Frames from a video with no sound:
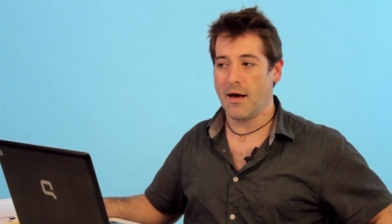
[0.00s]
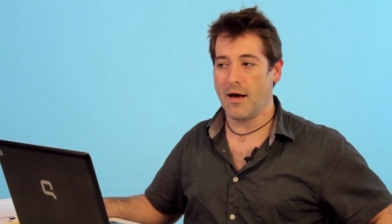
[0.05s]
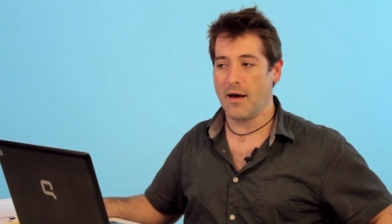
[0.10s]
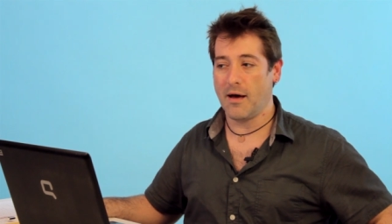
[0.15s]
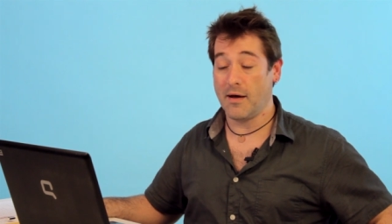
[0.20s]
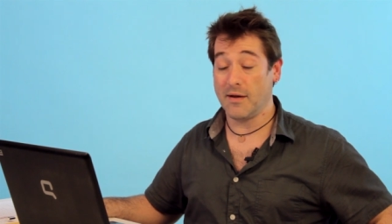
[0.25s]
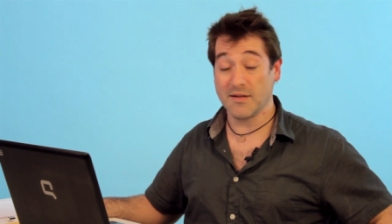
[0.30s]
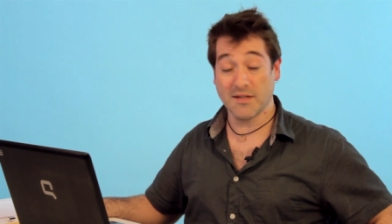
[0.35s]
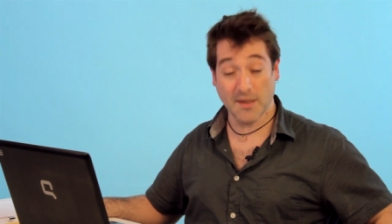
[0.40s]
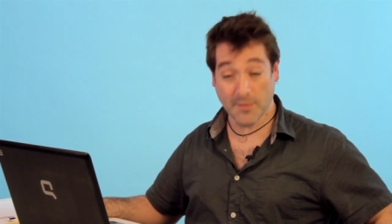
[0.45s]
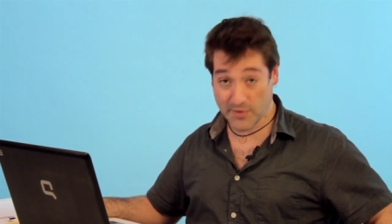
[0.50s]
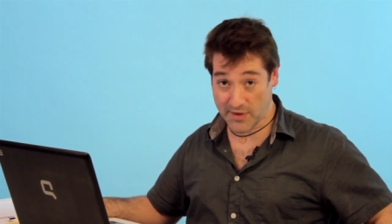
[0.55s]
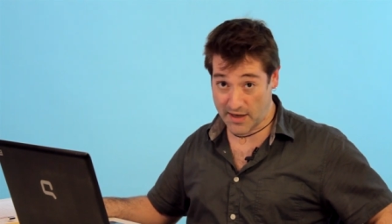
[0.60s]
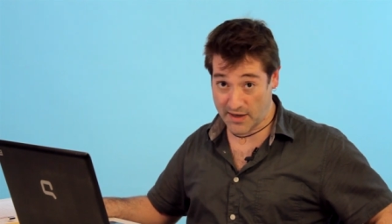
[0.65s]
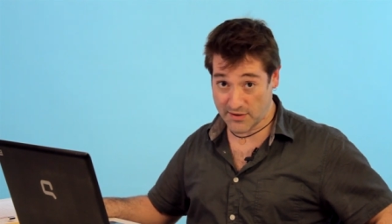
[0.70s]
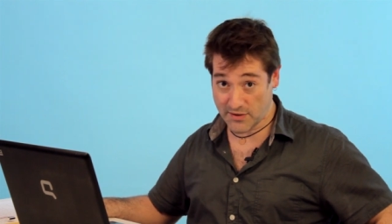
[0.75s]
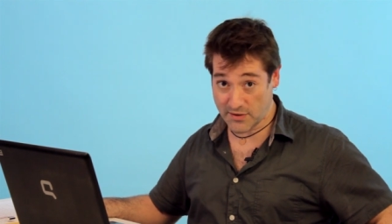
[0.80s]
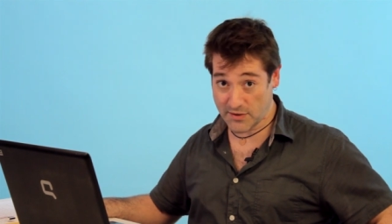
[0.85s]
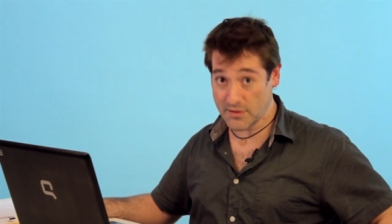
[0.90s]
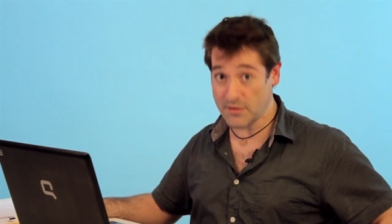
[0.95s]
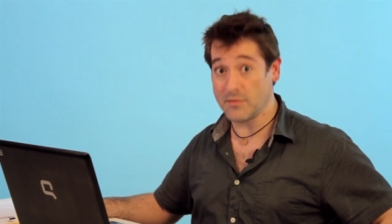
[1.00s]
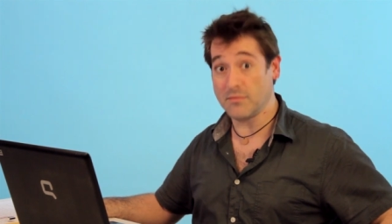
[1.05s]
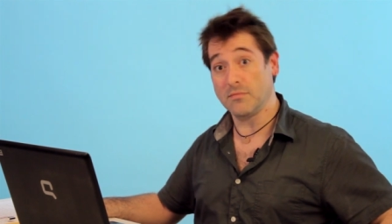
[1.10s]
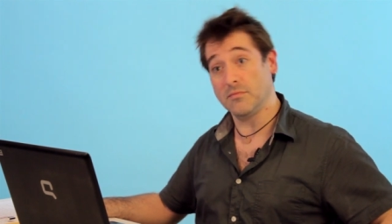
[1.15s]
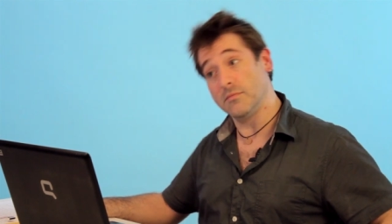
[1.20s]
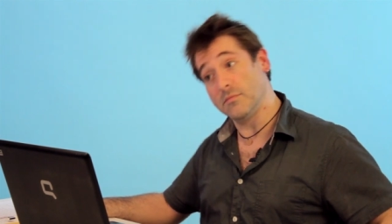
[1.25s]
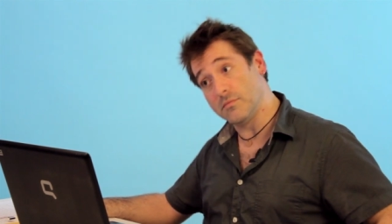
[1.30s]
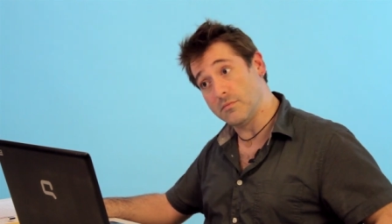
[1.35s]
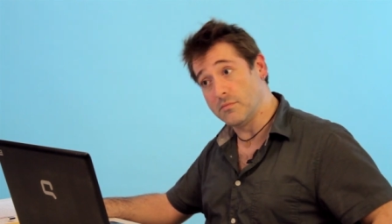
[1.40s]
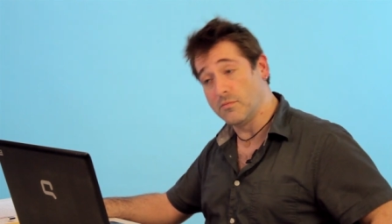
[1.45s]
Uh, in some cases,
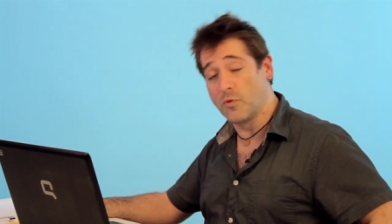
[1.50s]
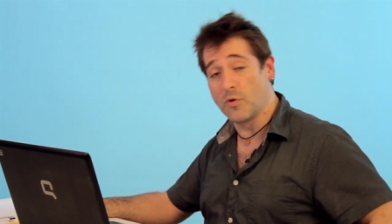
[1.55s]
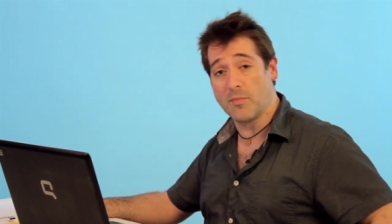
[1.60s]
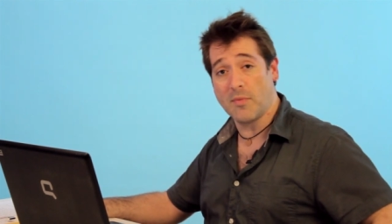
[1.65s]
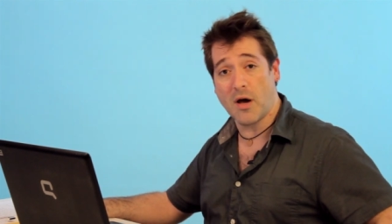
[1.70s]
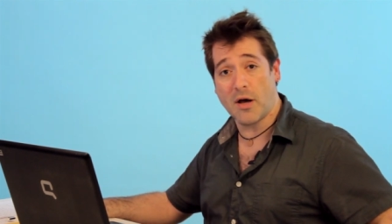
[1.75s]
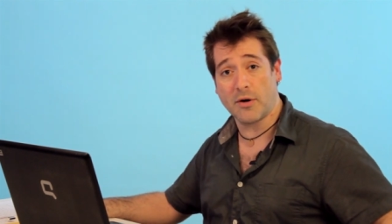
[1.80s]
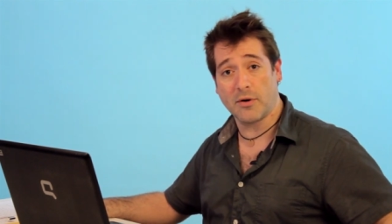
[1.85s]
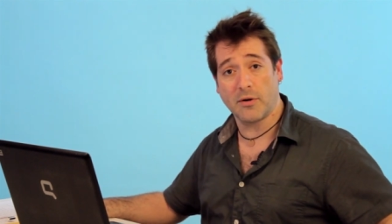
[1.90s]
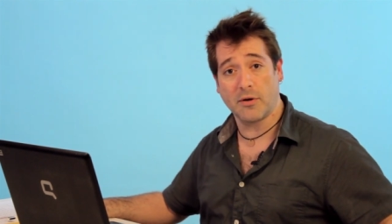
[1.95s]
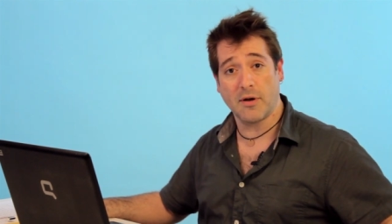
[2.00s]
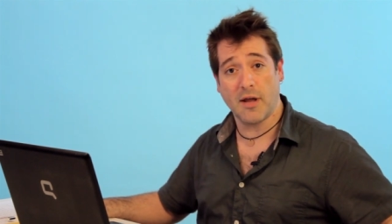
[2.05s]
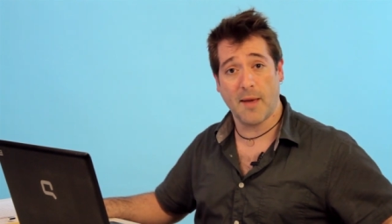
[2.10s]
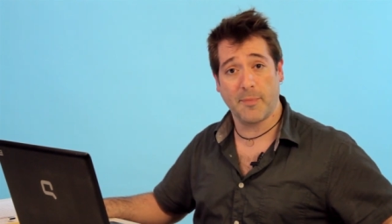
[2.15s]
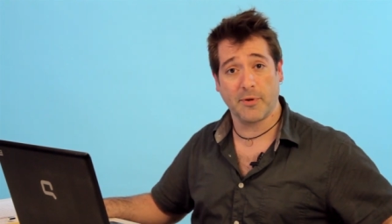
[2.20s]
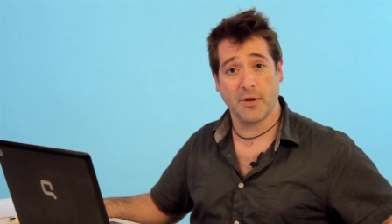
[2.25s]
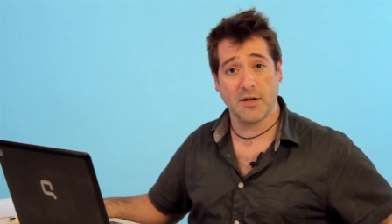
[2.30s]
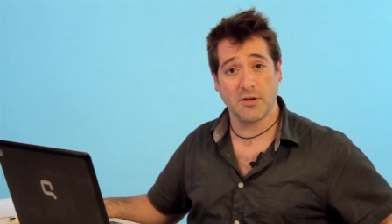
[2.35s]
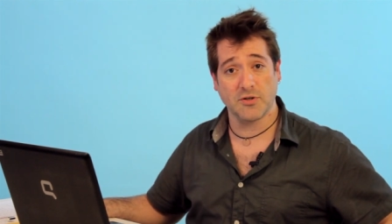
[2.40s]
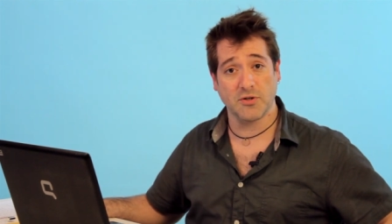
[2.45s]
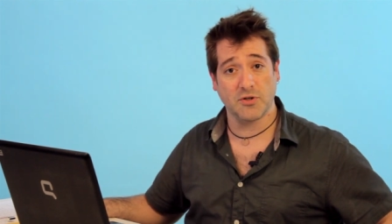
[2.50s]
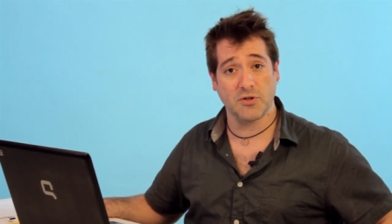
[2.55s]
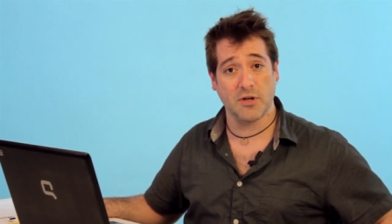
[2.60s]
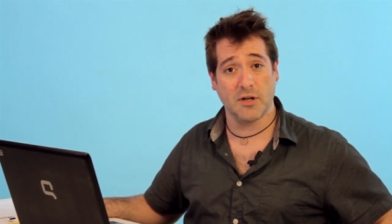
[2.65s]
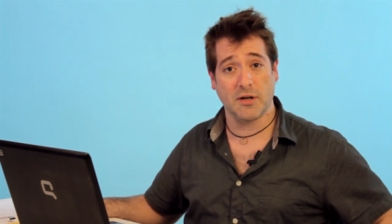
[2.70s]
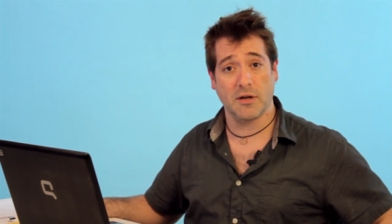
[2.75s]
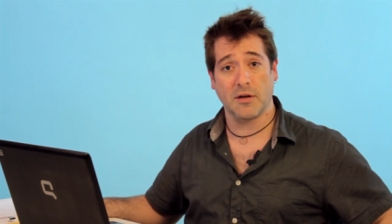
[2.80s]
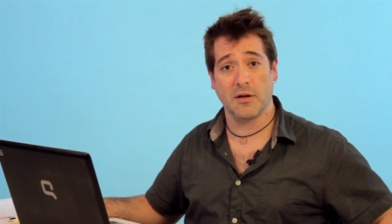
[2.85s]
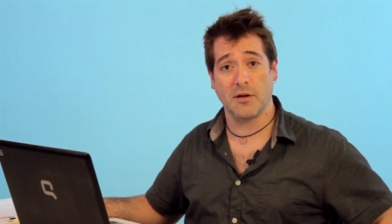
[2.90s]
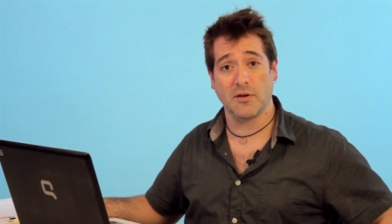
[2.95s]
in more modern applications, you
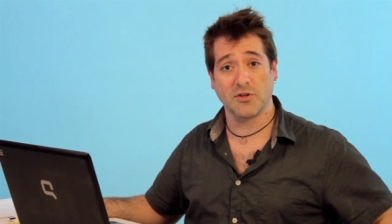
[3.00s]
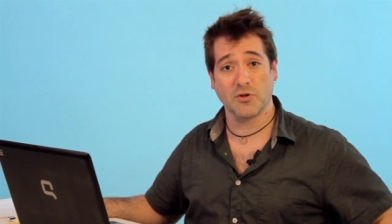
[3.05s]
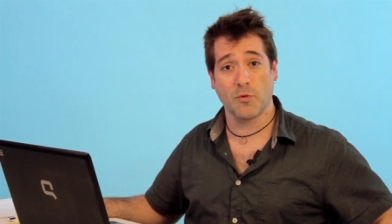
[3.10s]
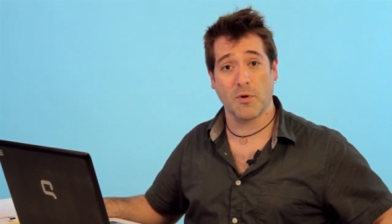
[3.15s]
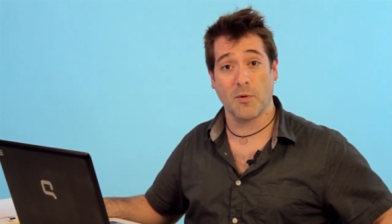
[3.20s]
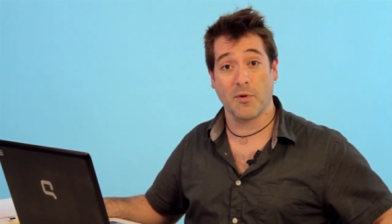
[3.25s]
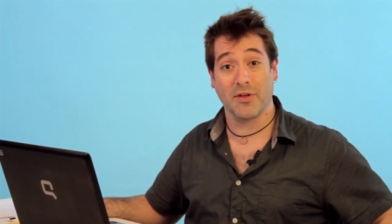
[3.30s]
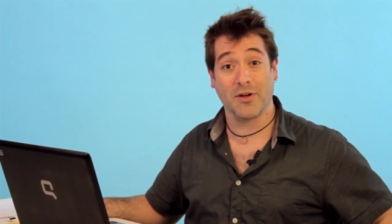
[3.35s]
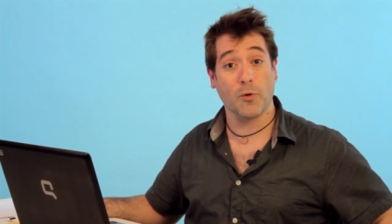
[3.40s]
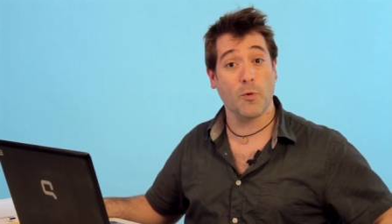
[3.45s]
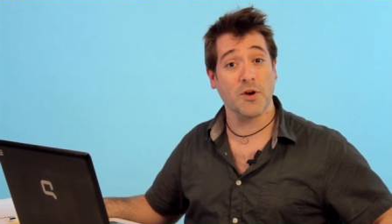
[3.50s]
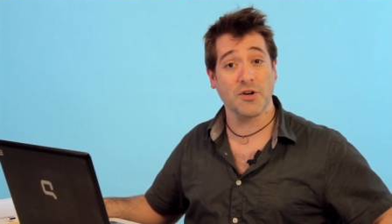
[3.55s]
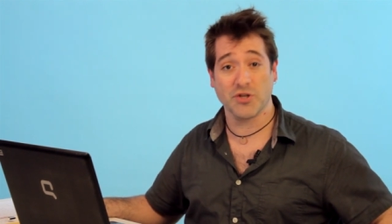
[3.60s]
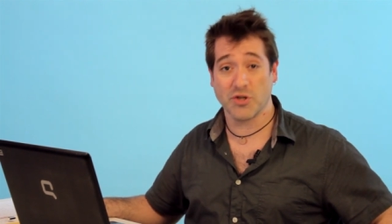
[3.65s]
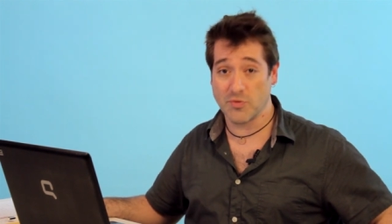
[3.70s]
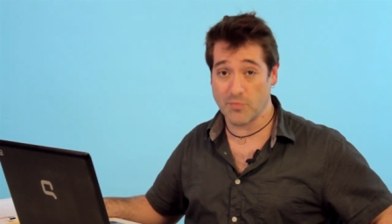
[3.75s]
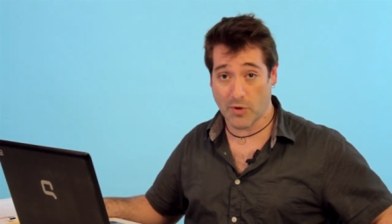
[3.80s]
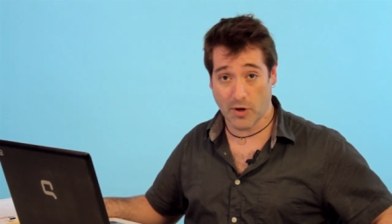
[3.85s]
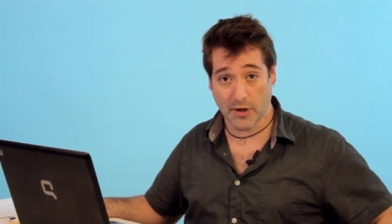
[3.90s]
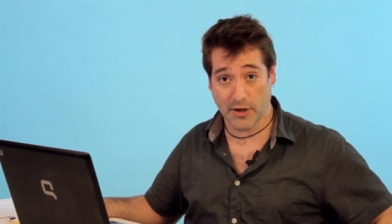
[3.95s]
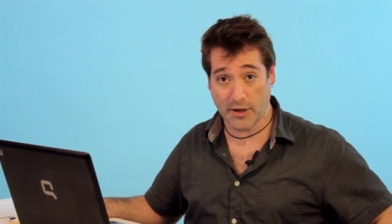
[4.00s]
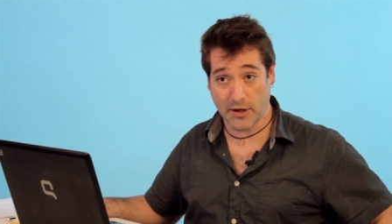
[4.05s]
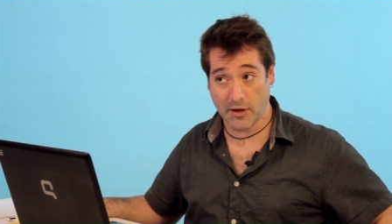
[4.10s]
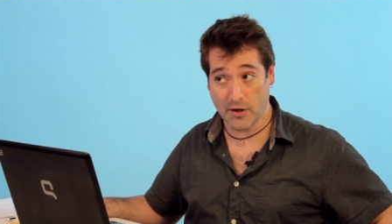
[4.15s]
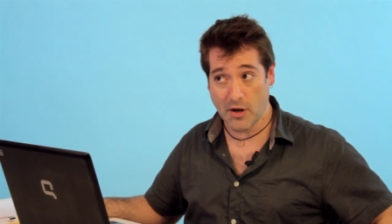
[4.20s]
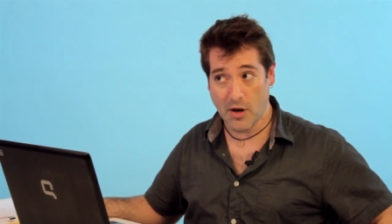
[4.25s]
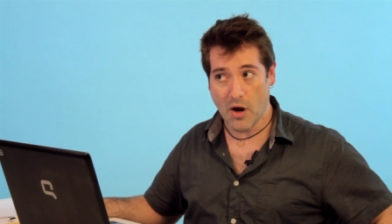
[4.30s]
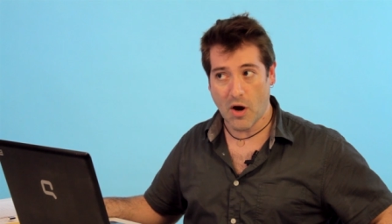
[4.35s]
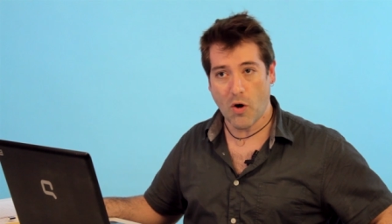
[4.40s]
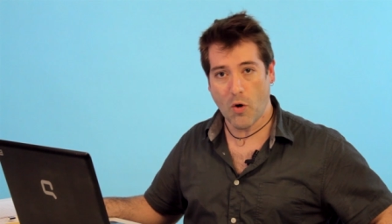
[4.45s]
get a square with a question mark in
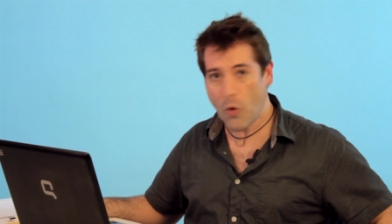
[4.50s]
it,